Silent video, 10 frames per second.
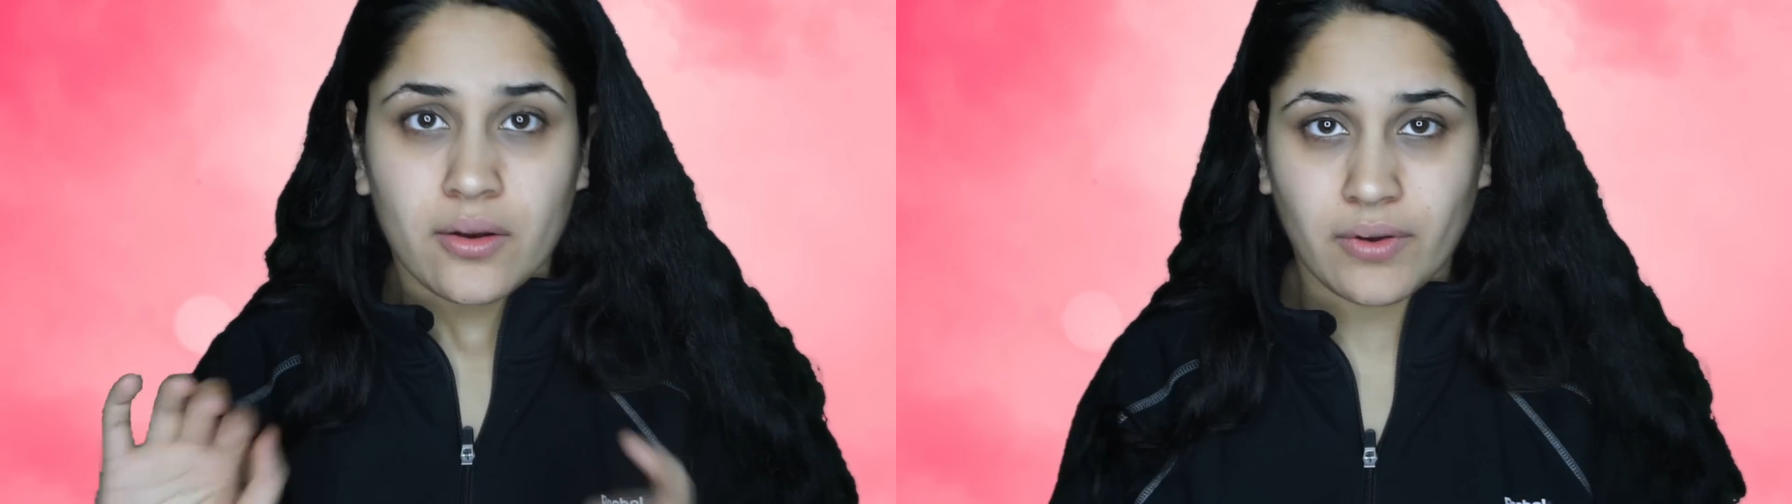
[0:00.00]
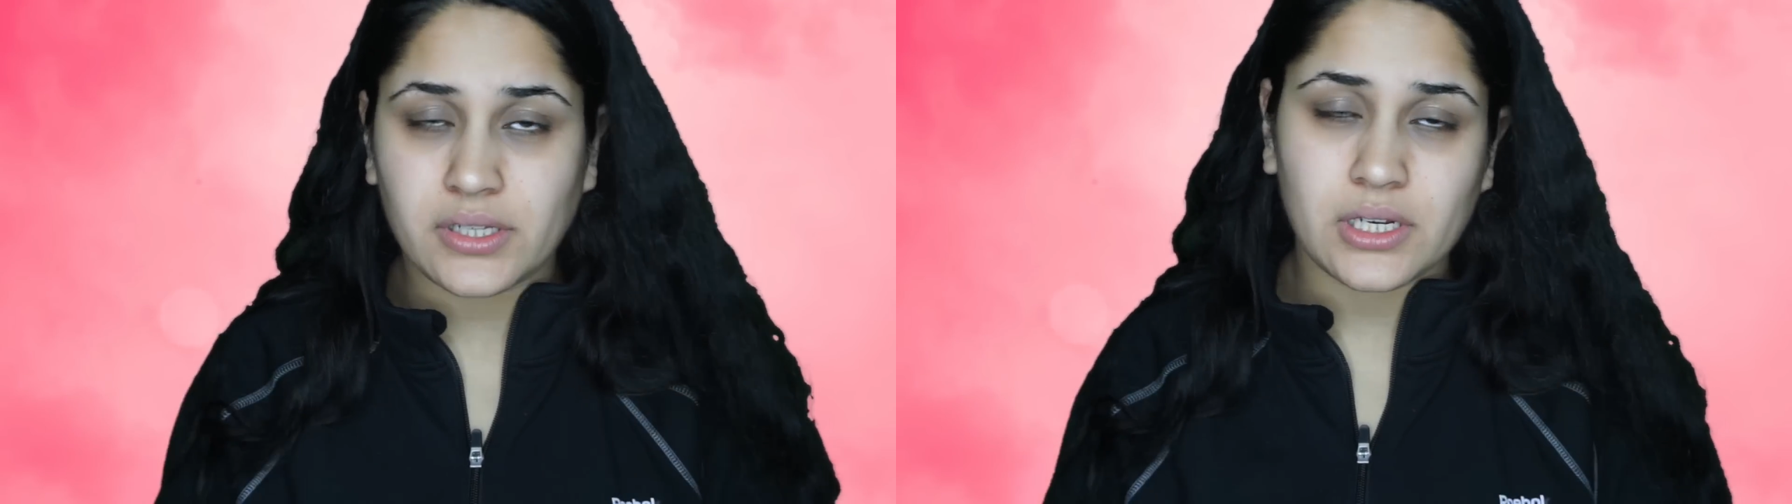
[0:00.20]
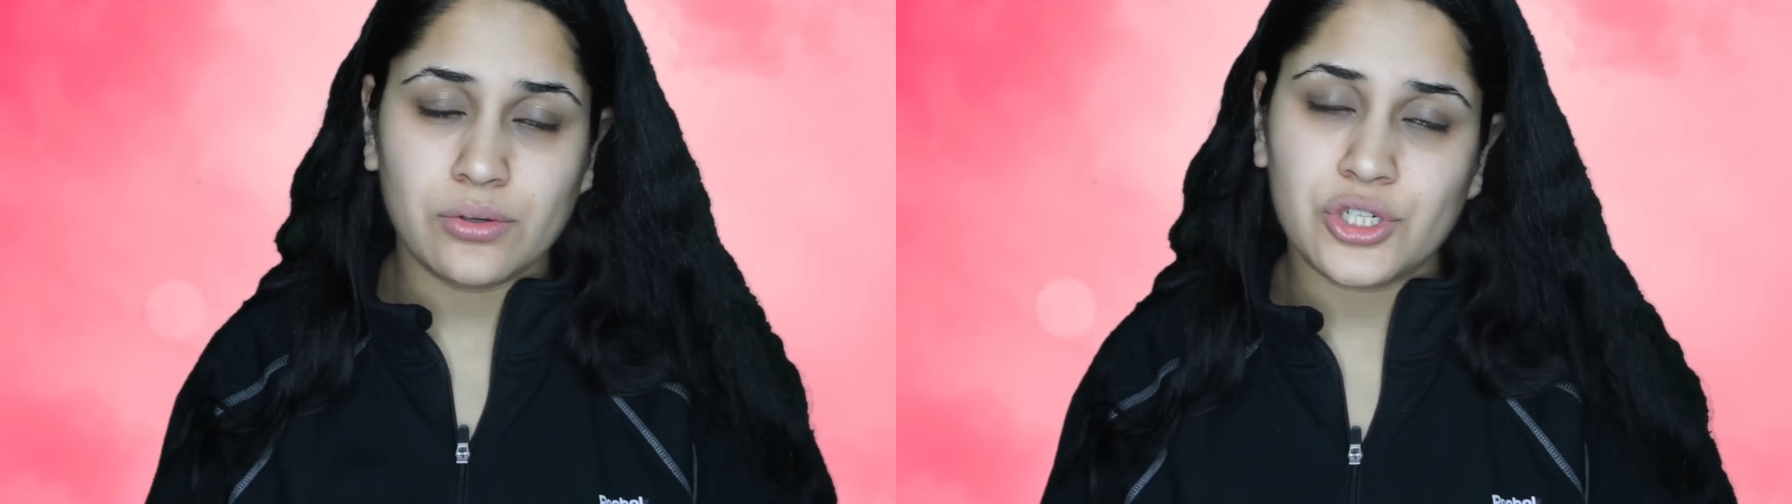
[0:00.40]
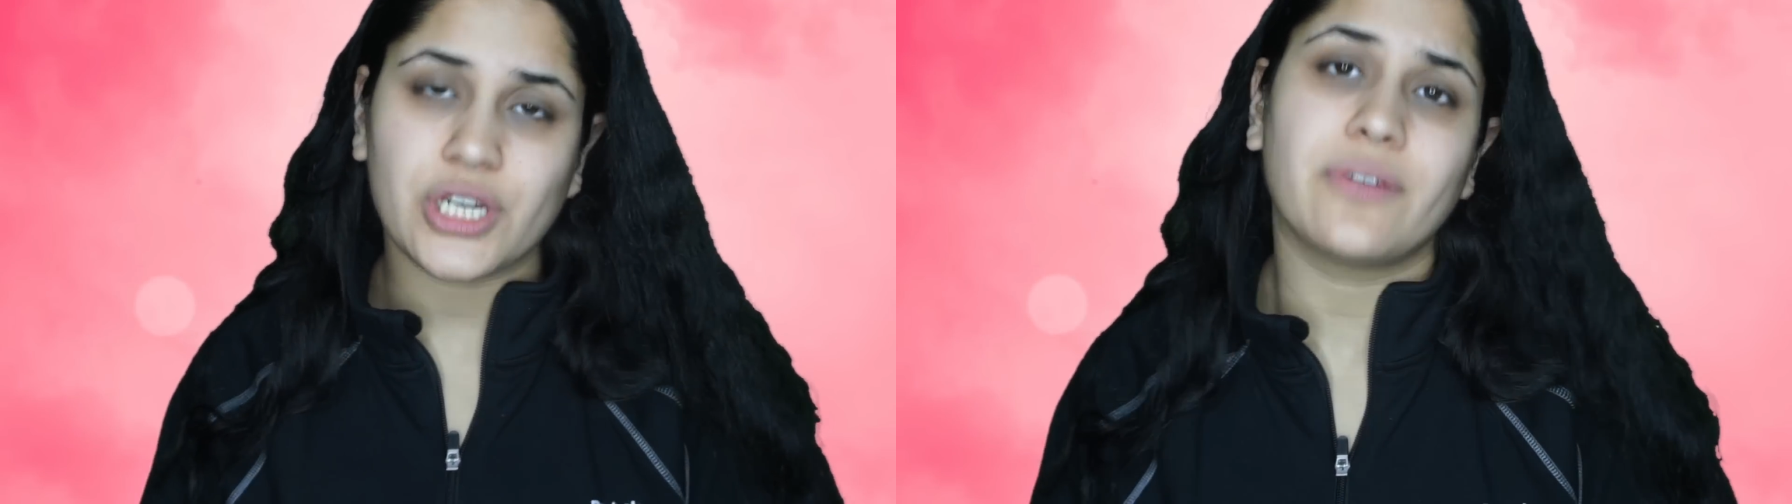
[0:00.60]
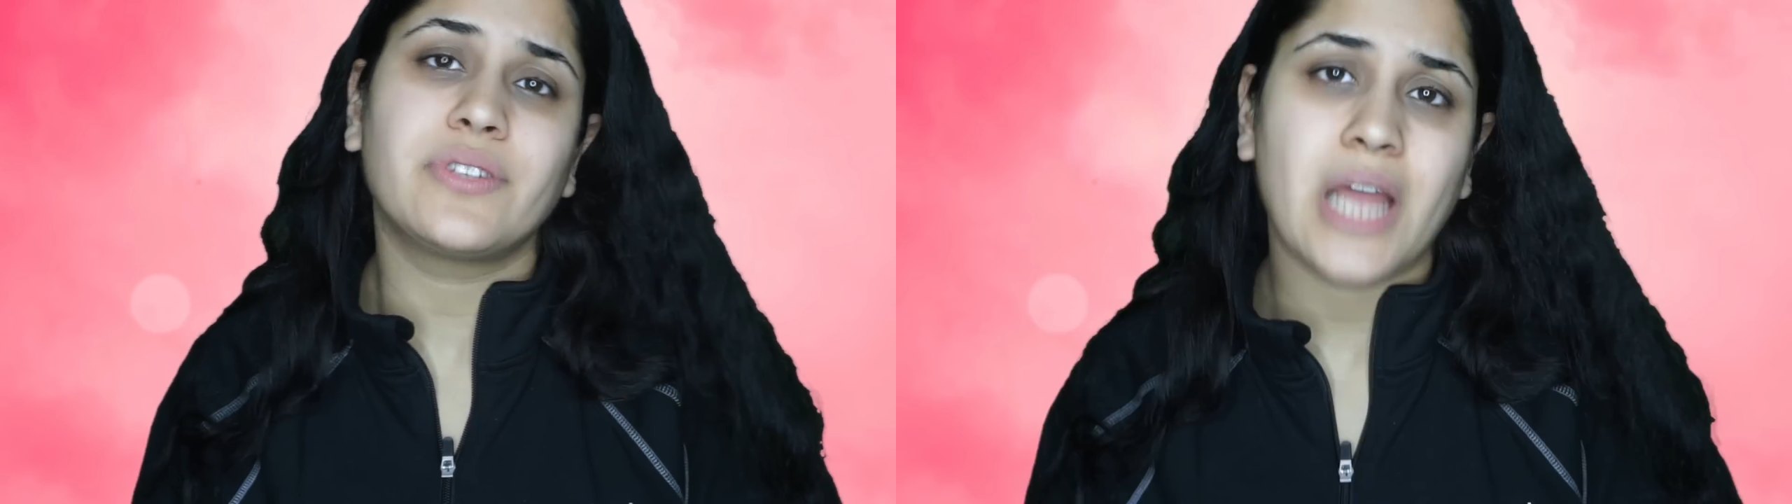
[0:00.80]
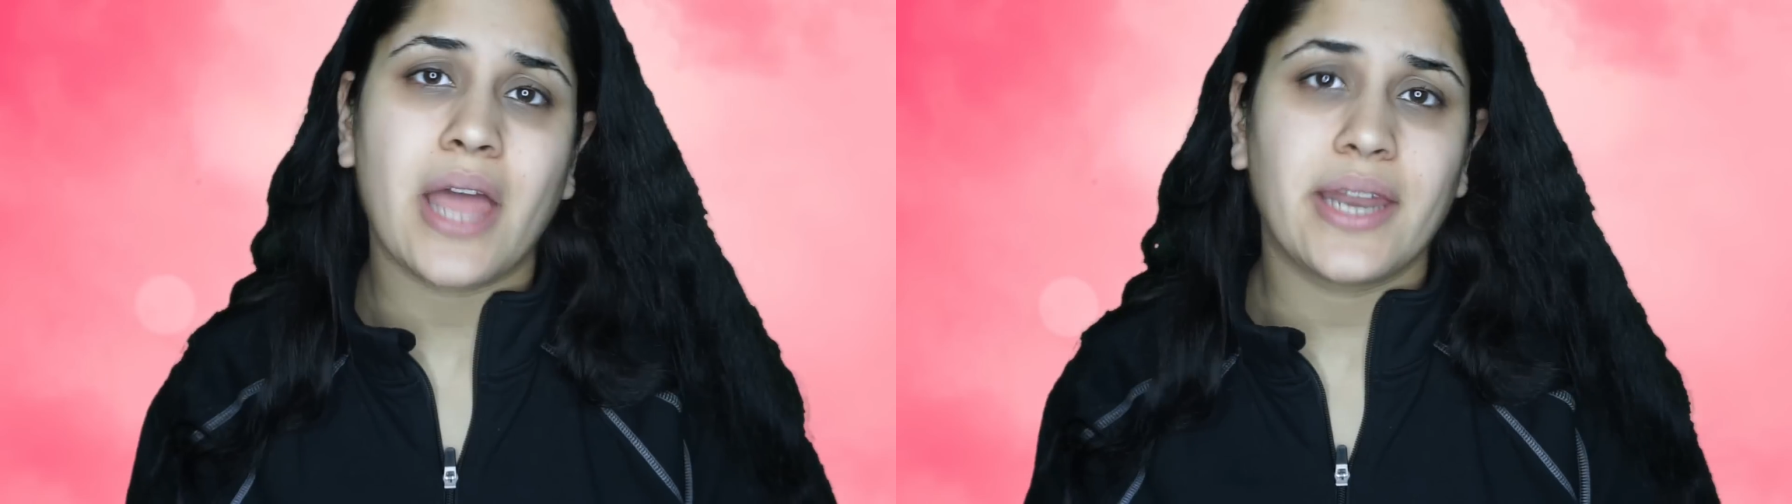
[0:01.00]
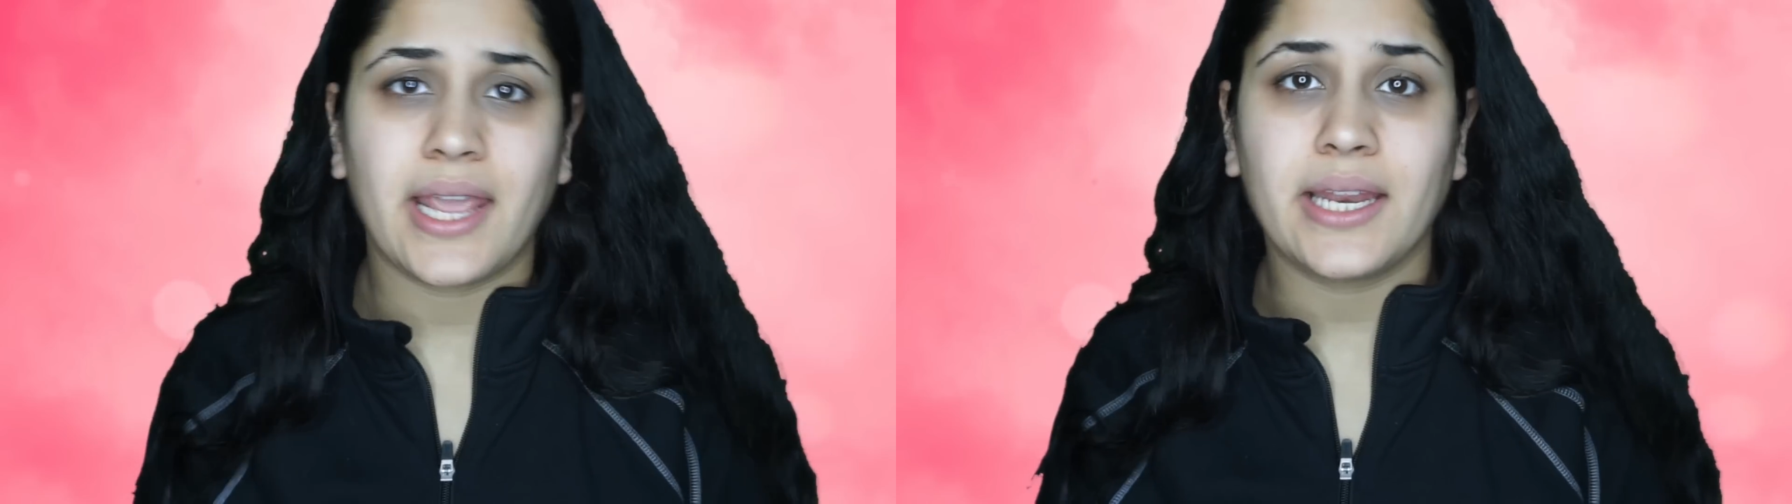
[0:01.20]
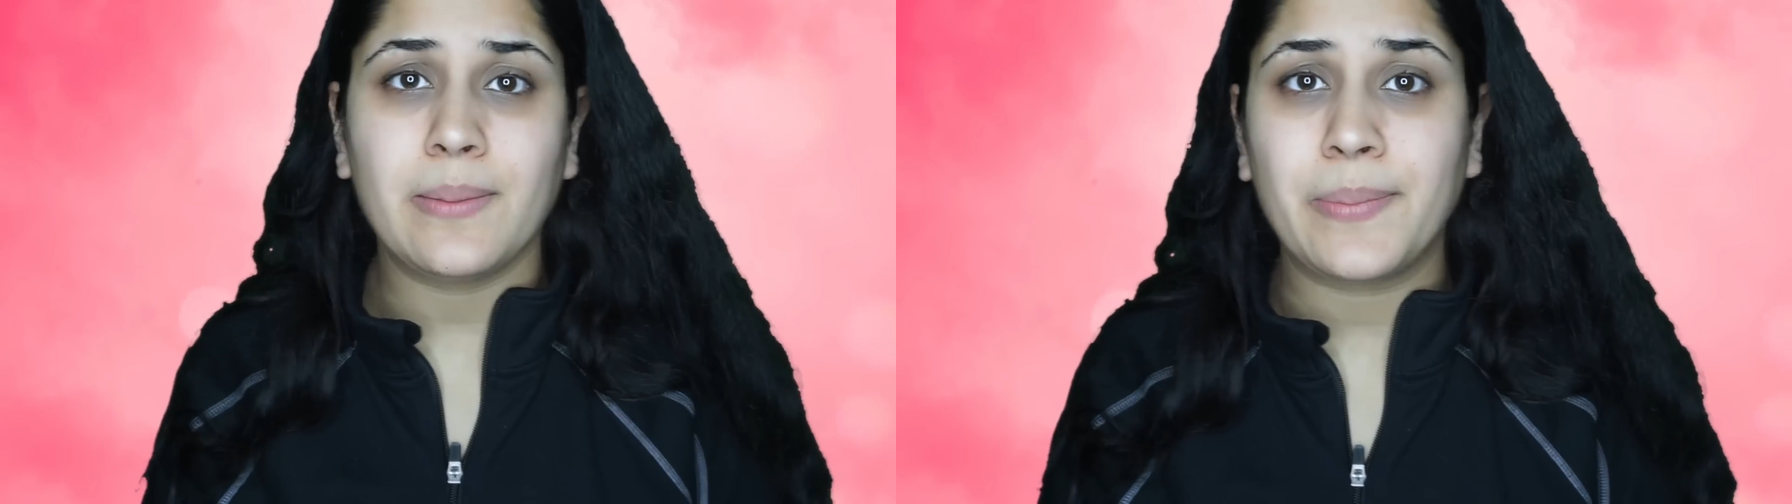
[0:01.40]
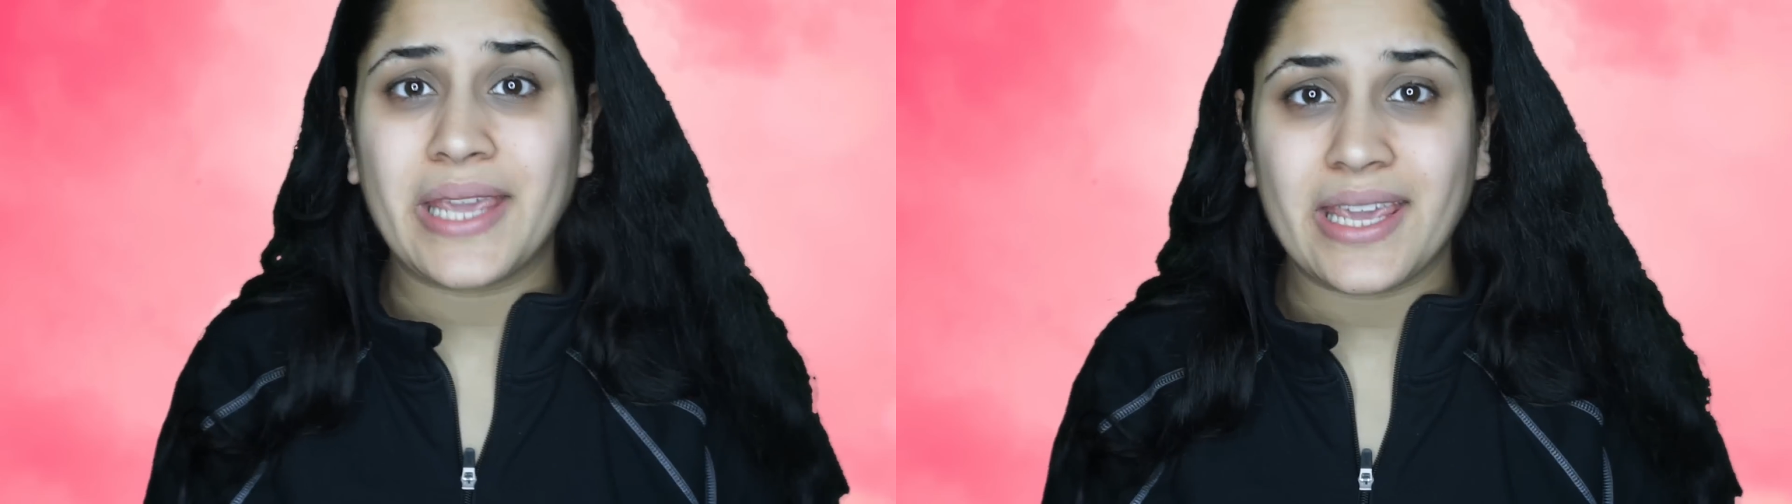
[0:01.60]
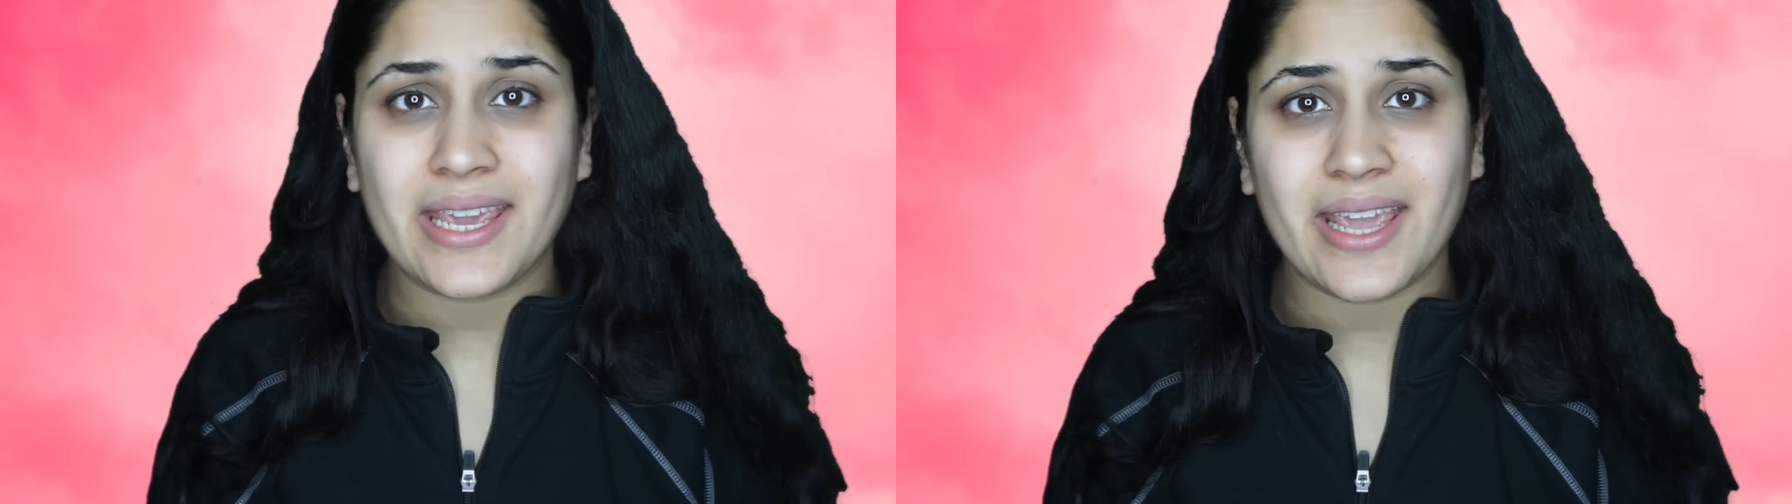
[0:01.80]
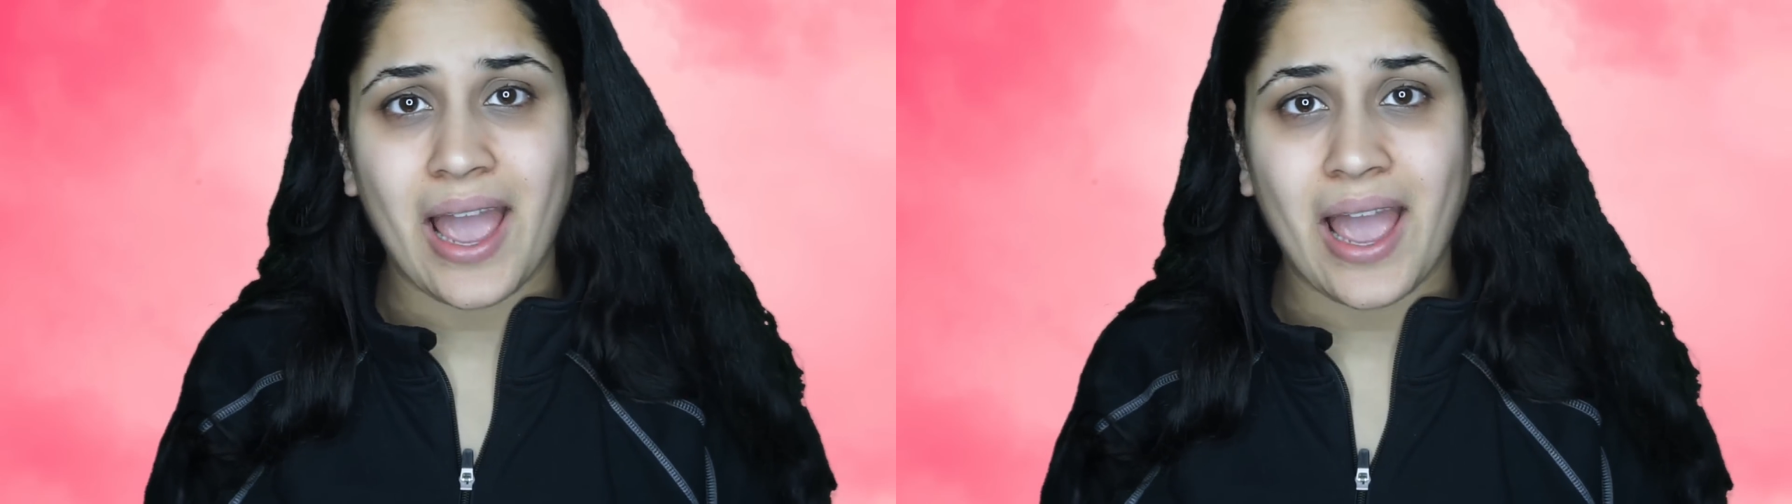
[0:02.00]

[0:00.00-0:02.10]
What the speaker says: resolution of 1080p.